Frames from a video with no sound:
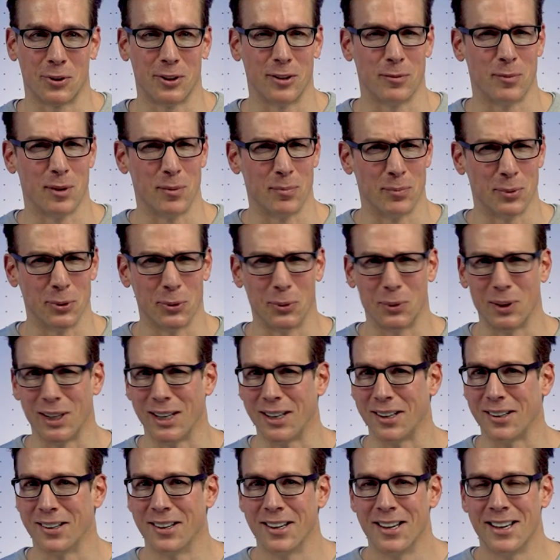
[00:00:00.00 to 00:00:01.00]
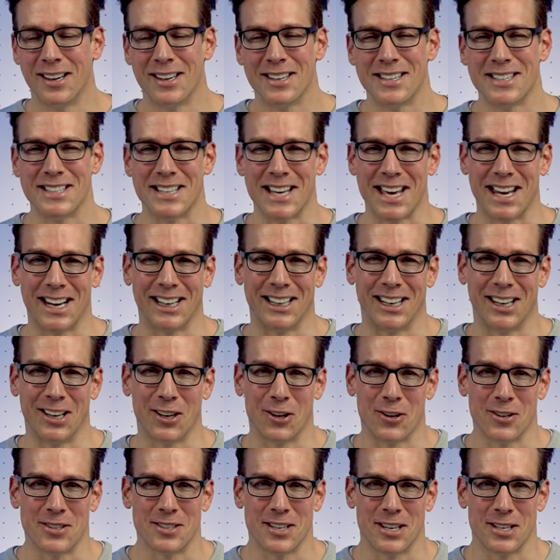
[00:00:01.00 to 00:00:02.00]
you've been building standard
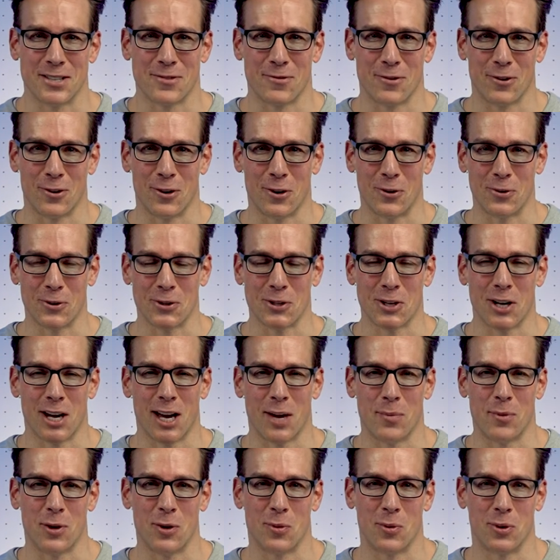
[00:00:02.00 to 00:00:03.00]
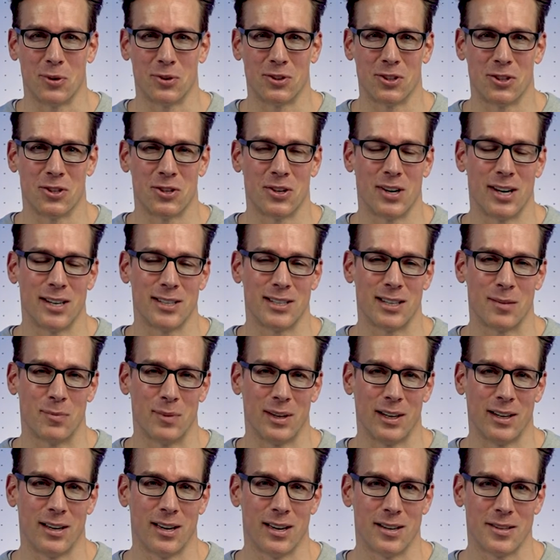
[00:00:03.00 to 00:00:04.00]
Lego sets for a long time and you want to try
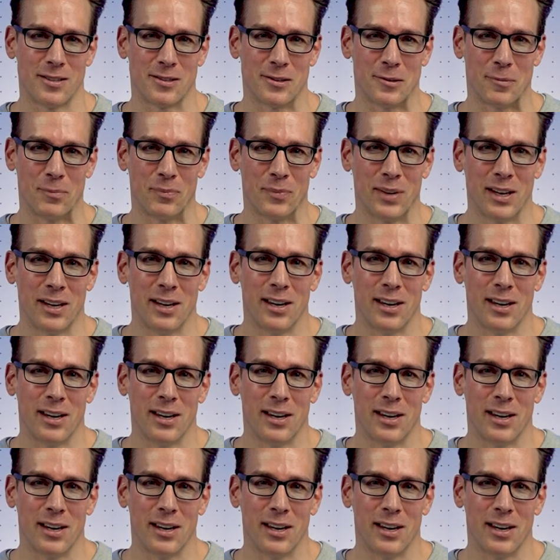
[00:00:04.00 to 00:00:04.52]
something custom,